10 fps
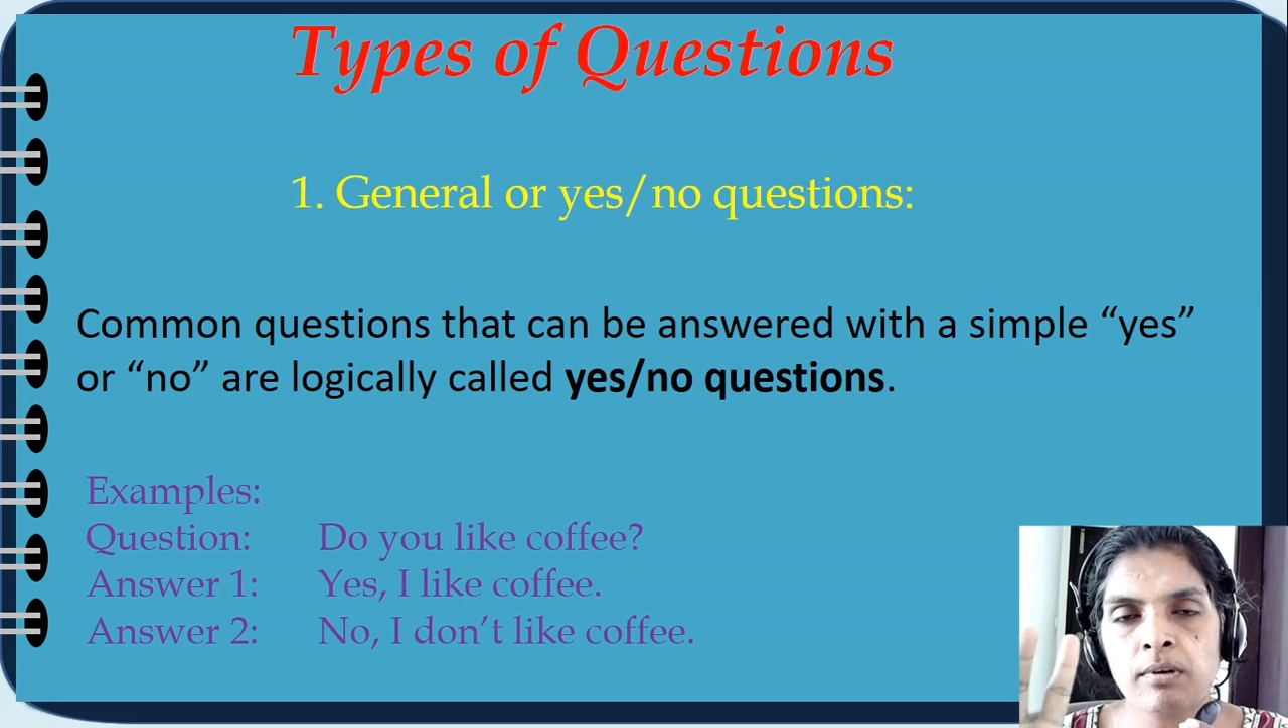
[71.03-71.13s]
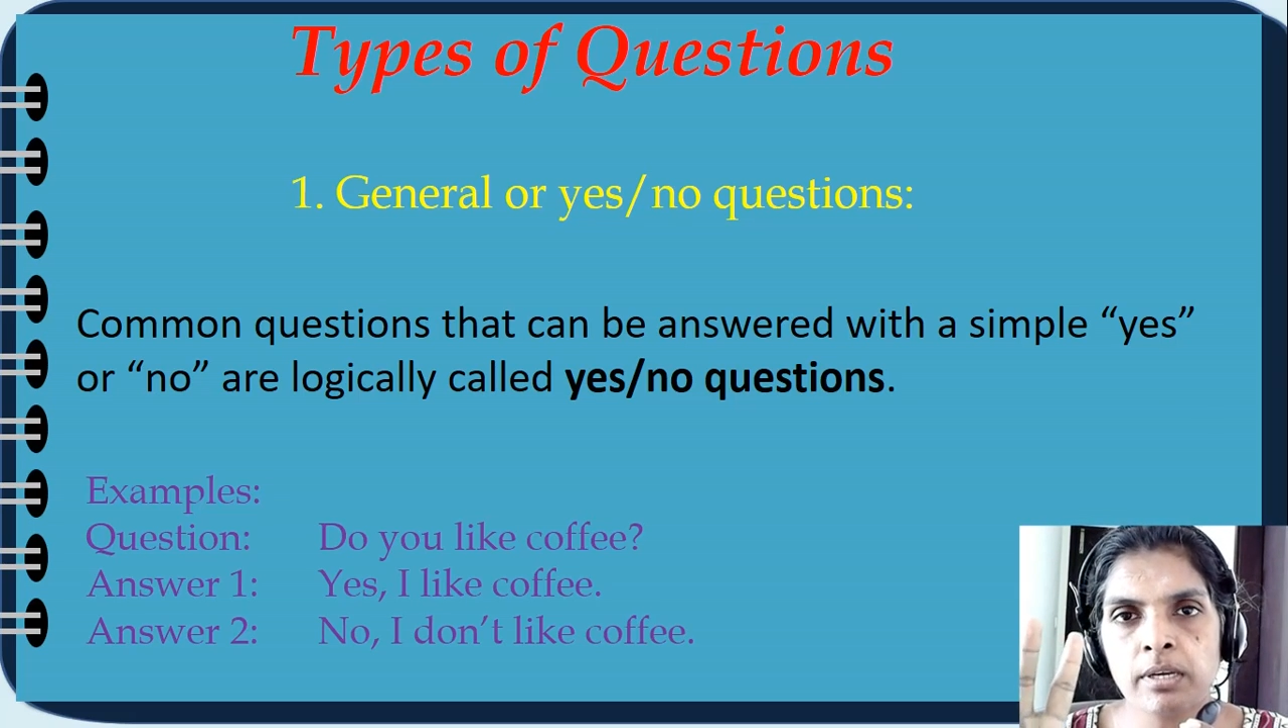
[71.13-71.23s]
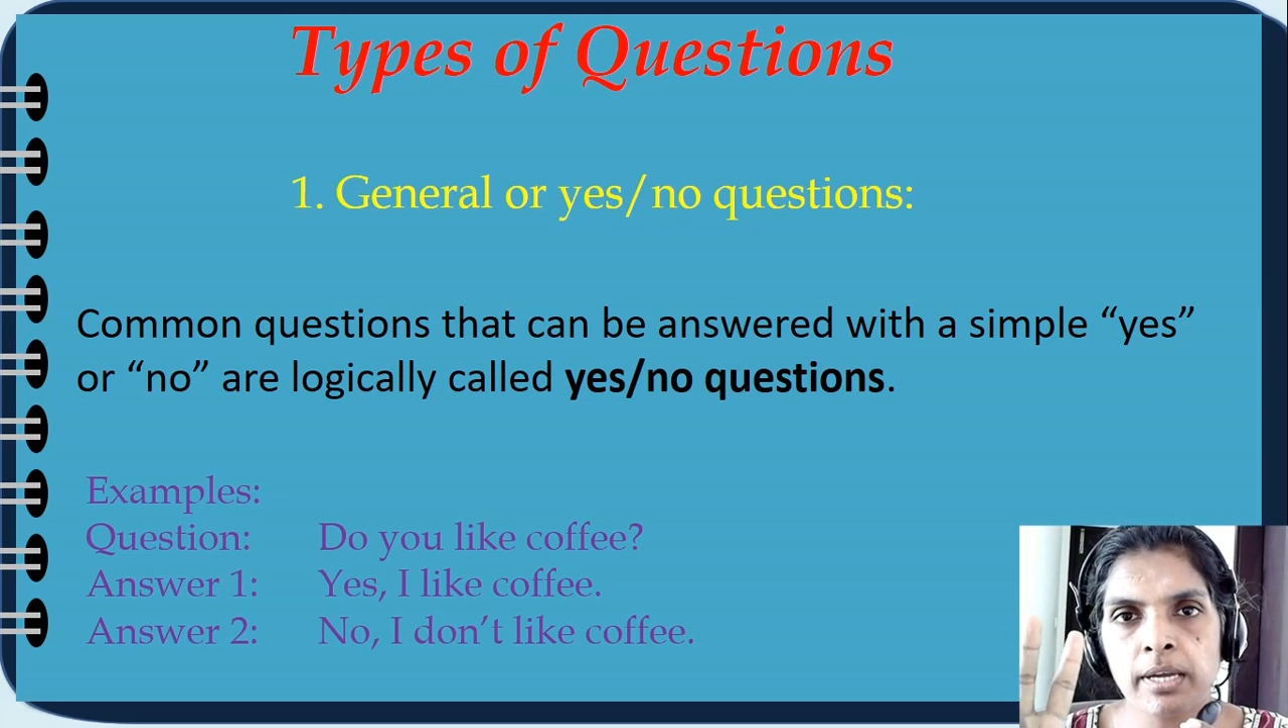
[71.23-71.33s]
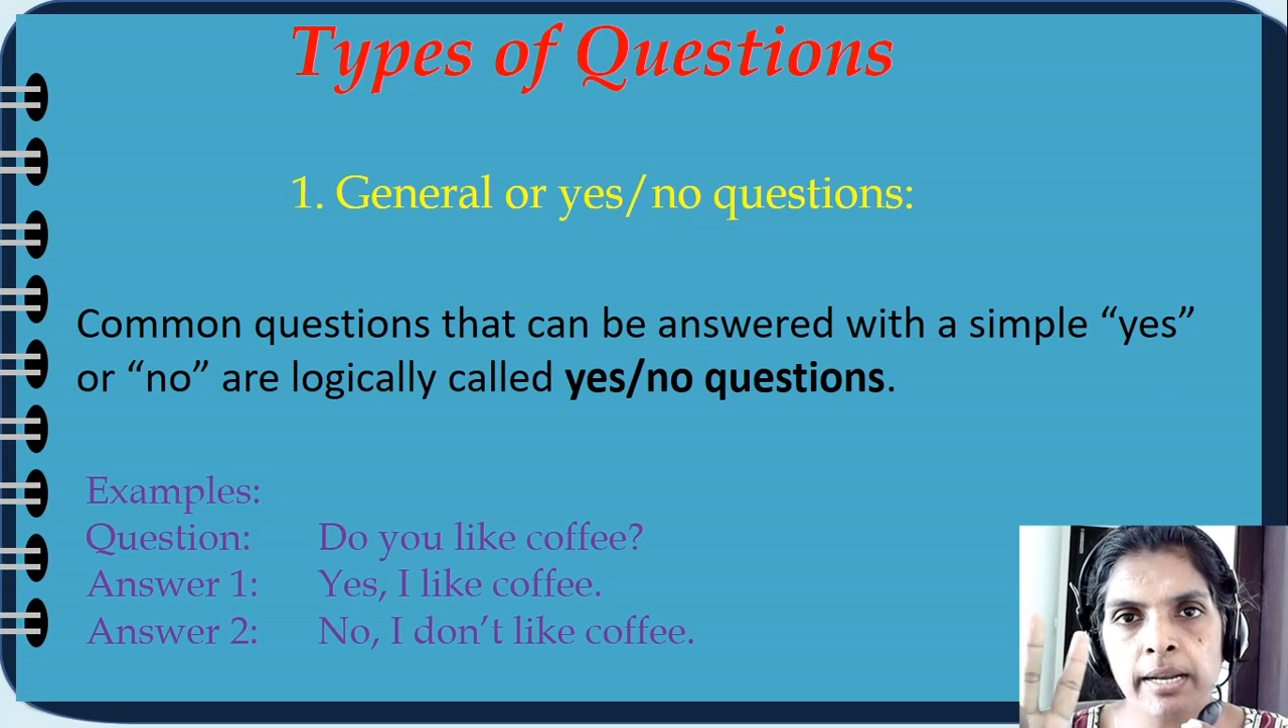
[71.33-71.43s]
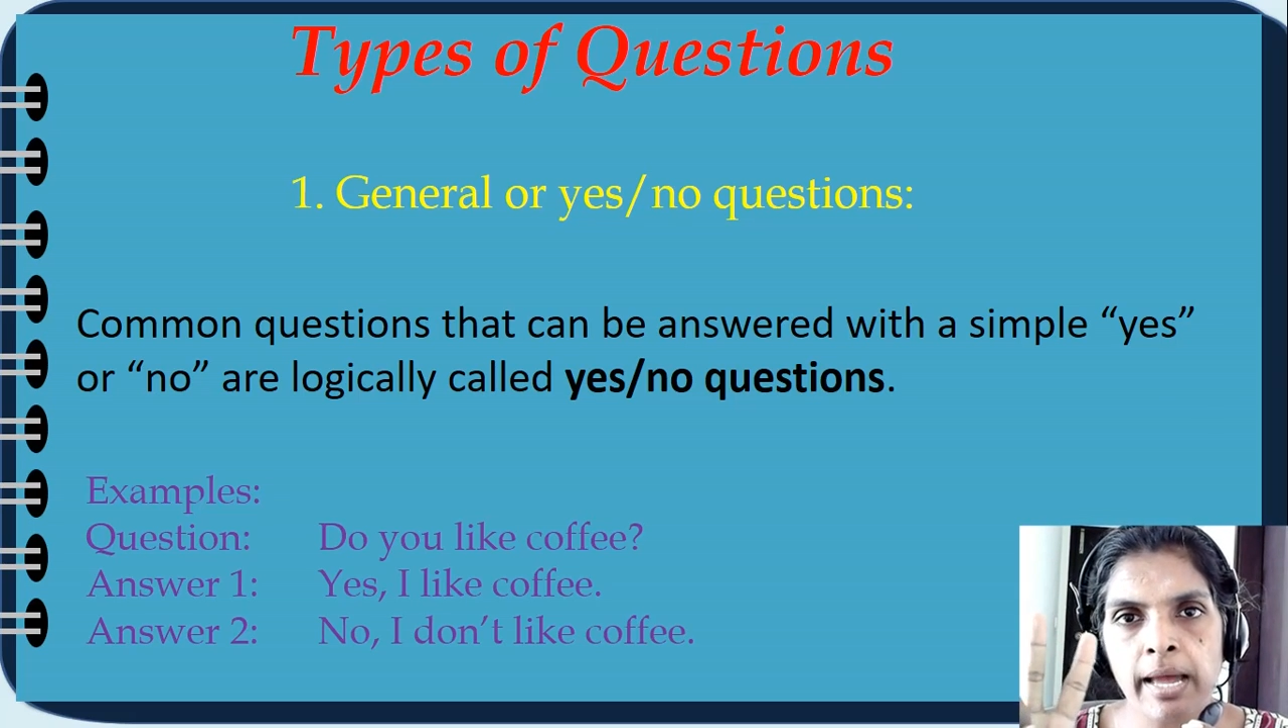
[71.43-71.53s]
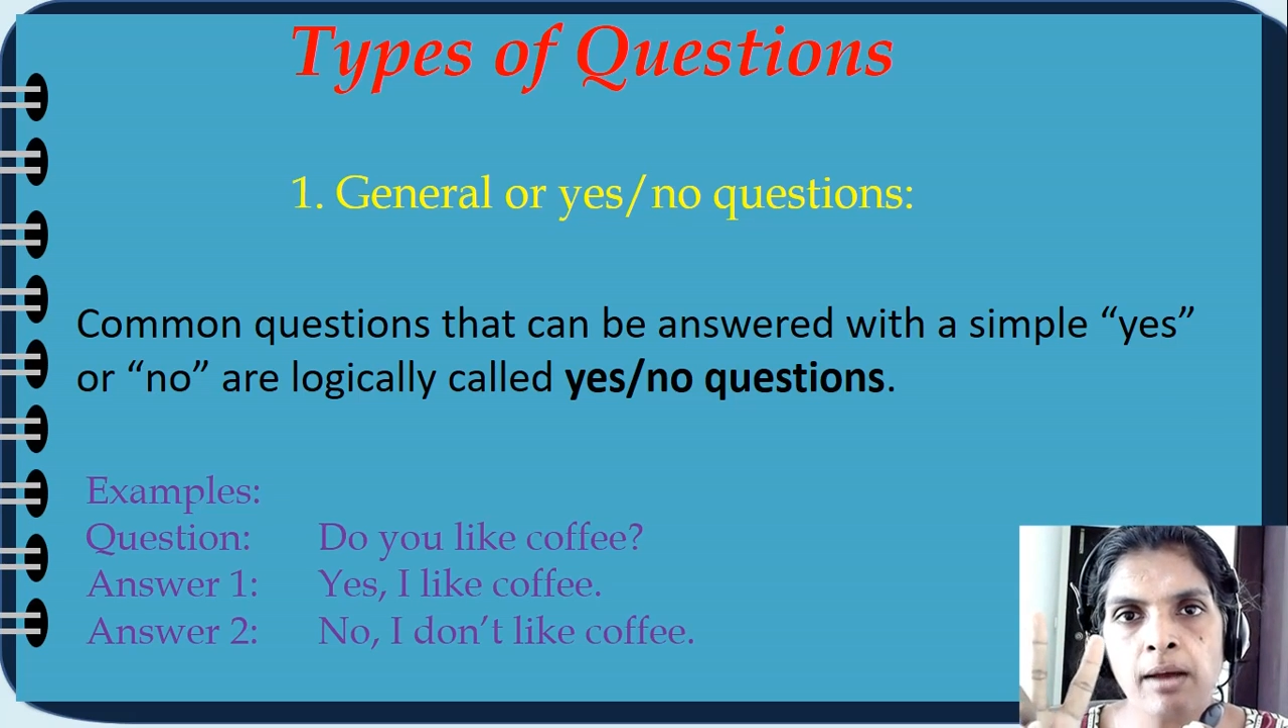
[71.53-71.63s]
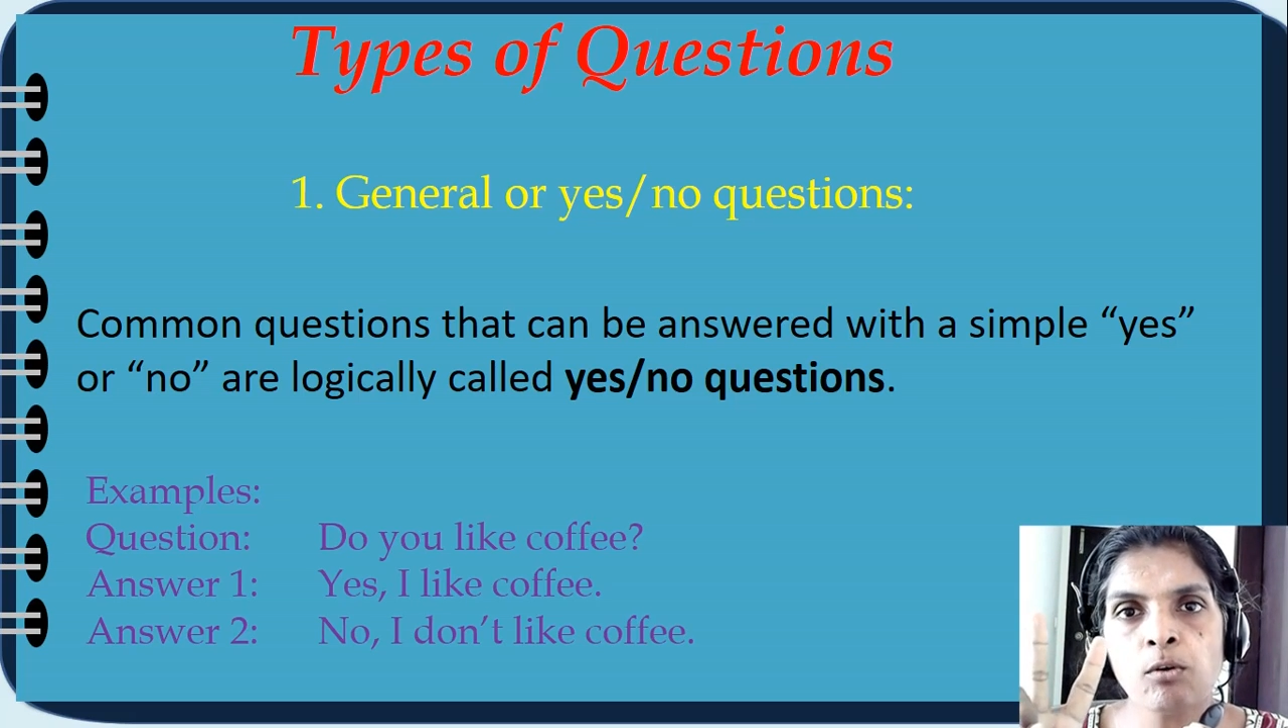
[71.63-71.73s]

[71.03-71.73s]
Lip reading: can have